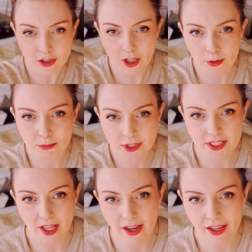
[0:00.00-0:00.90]
a dumb
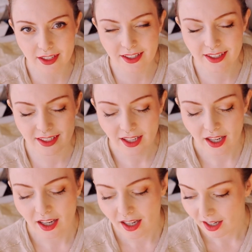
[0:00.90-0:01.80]
mistake.
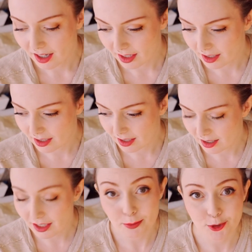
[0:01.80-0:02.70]

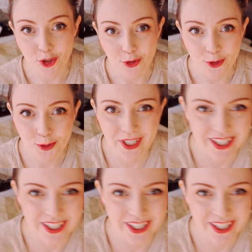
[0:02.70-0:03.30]
Let me show you.